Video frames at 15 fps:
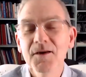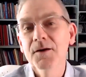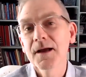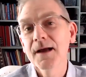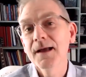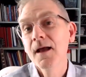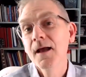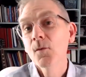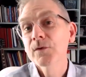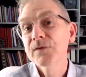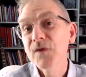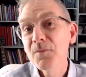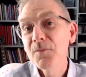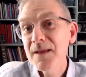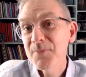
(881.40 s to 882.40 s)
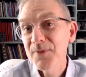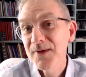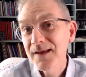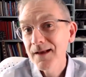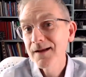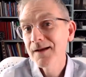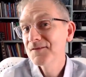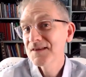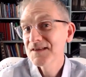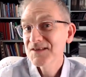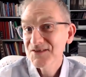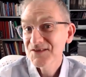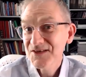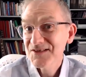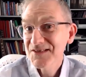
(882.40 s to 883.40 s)
Okay. Well, so maybe, and this
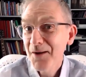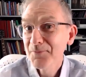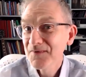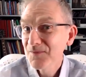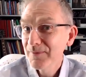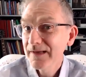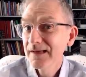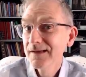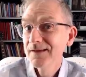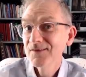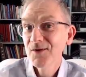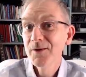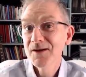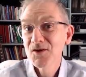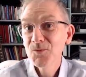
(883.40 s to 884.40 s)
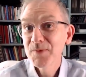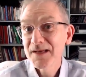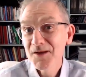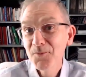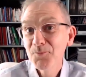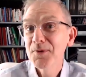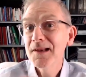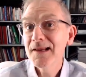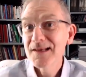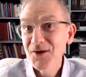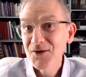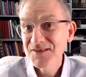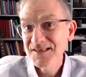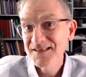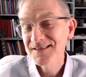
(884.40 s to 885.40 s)
has just come to me, so it could be complete
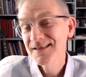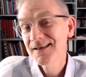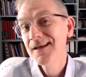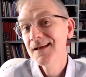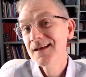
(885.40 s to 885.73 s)
nonsense.